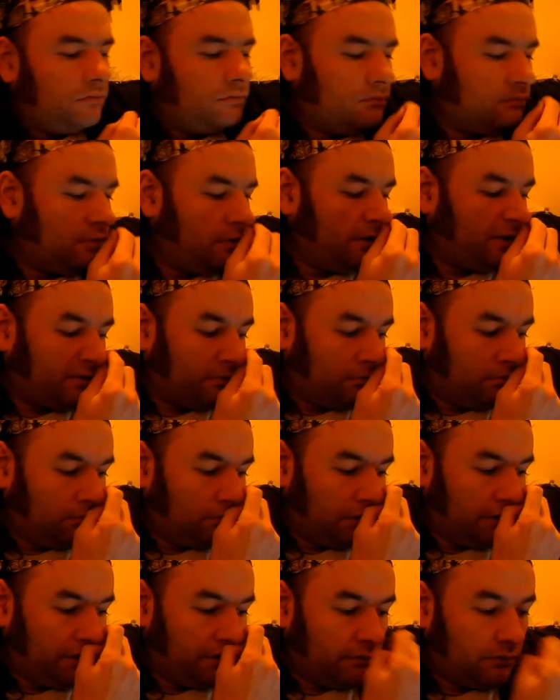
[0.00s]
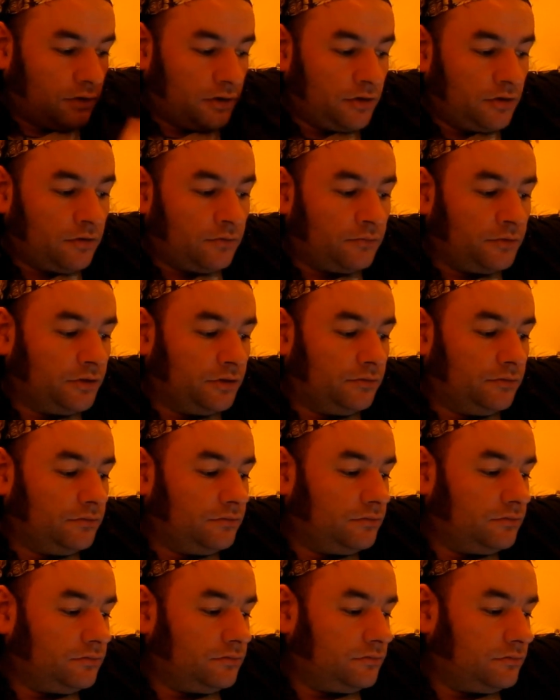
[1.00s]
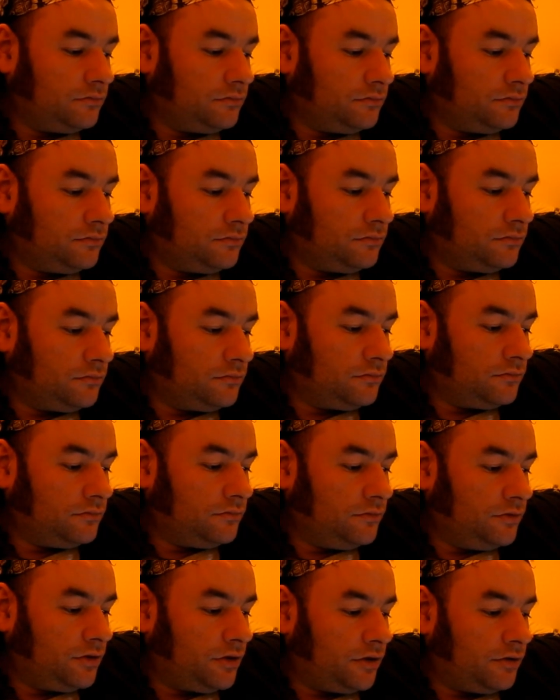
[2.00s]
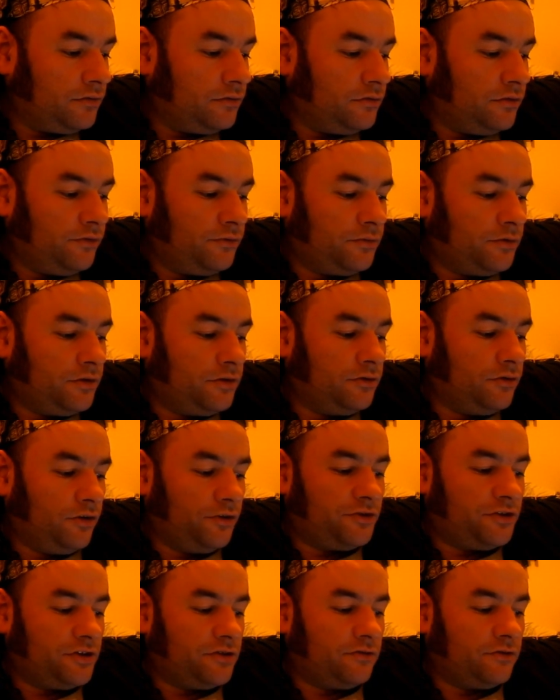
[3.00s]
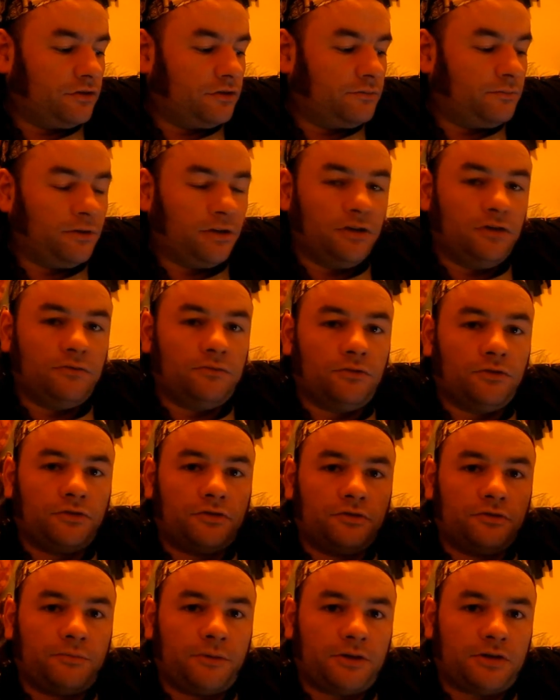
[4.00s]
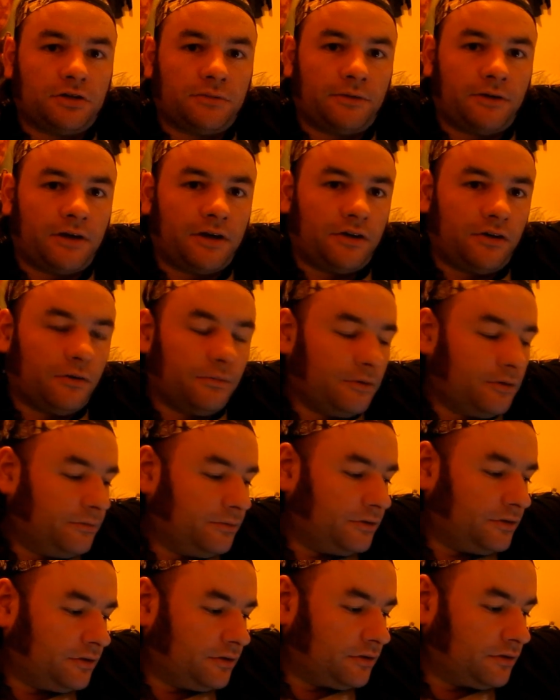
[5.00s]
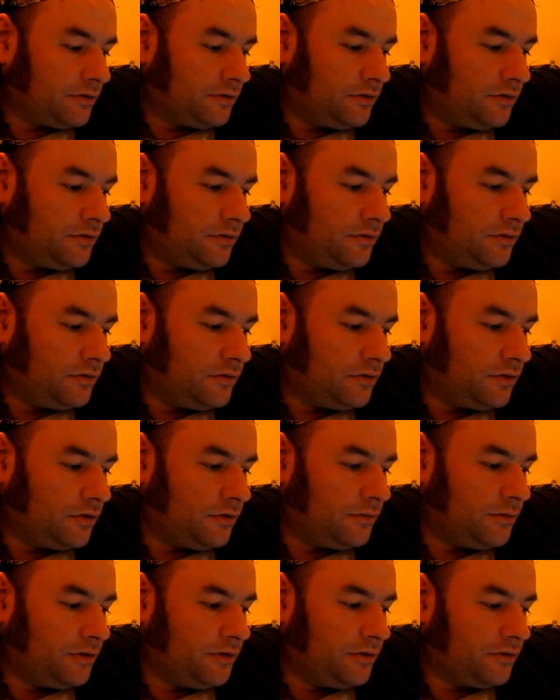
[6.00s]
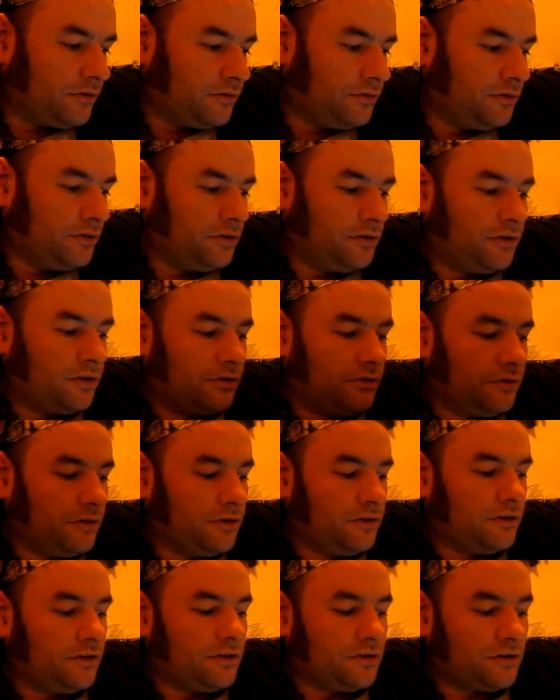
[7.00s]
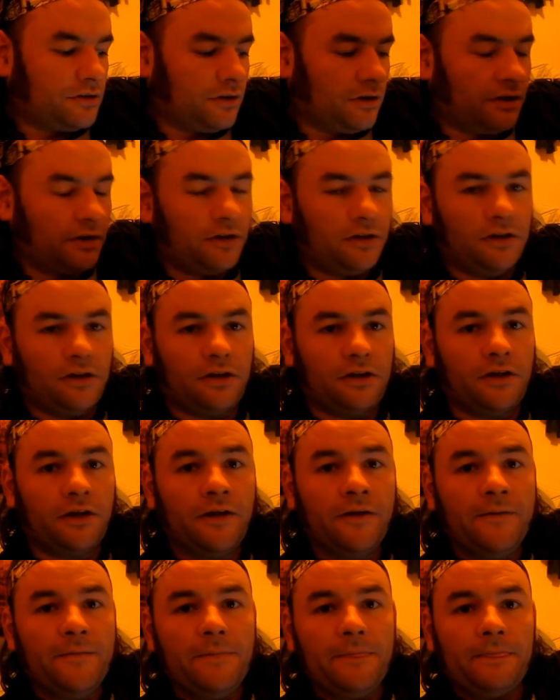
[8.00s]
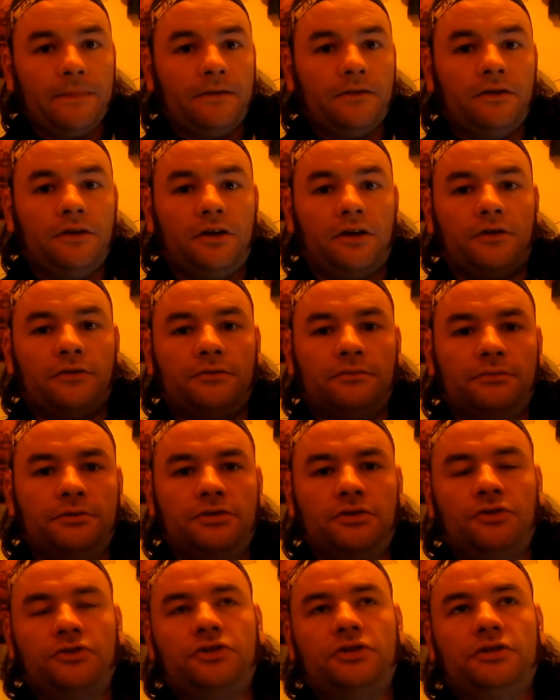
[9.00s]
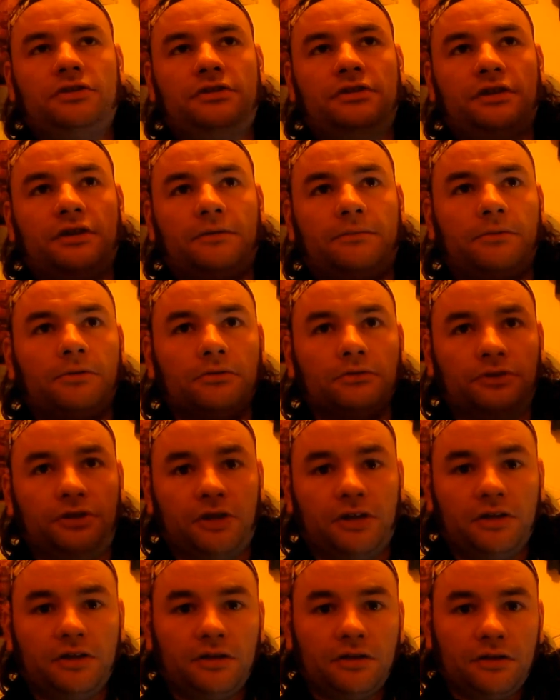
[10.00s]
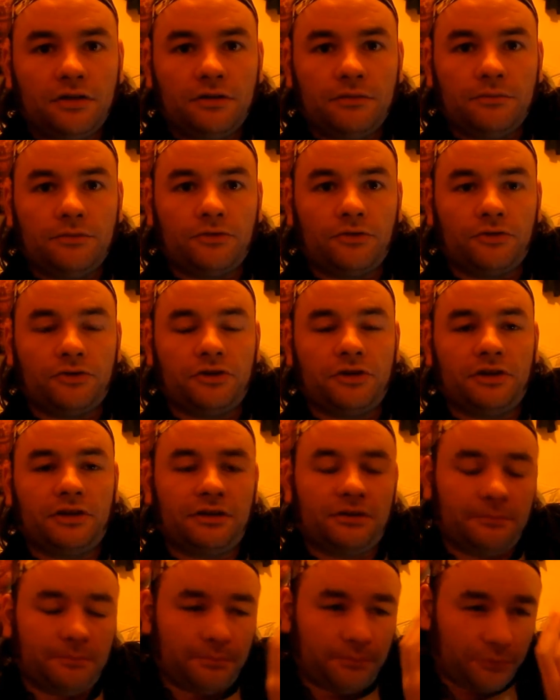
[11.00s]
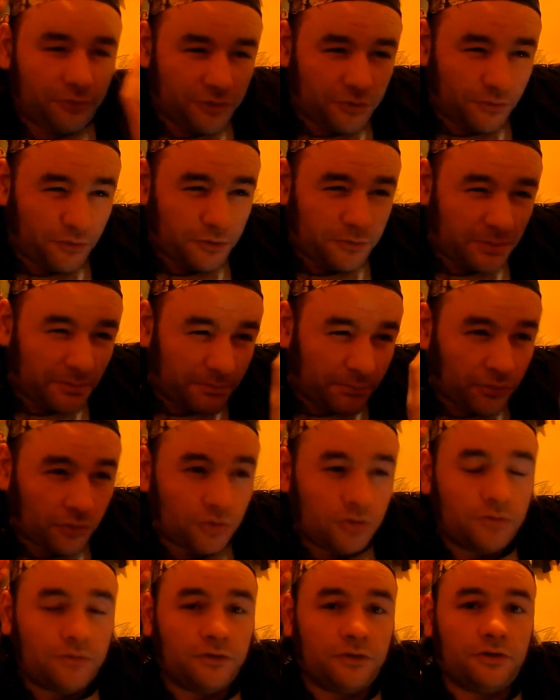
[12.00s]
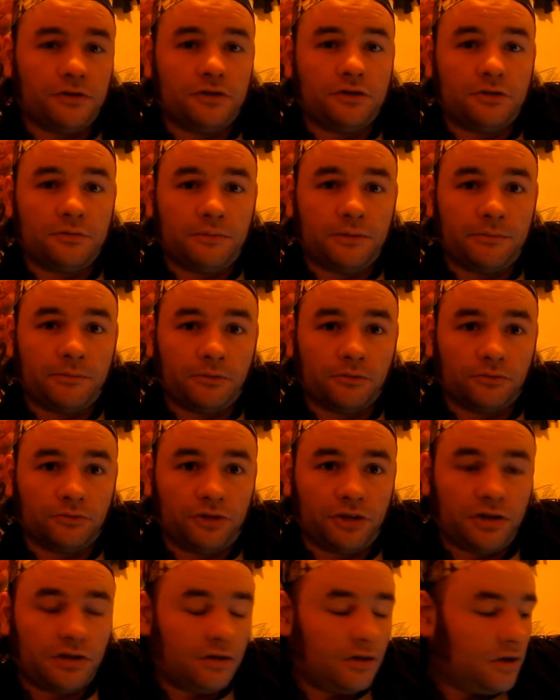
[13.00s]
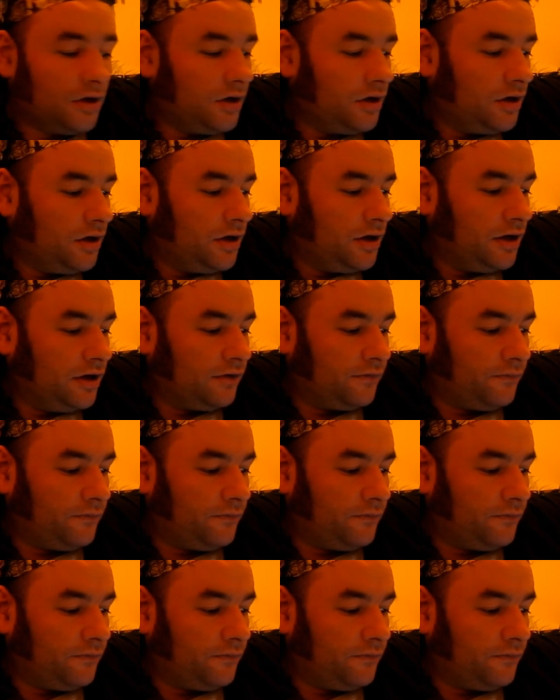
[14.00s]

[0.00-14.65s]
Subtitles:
why? Why can't we? You know, if we're not censoring speech, what's so special about ad hominem attacks? I mean, according to this guy, you know, misogynistic bullshit, misogynic stuff that's been proven to be bullshit is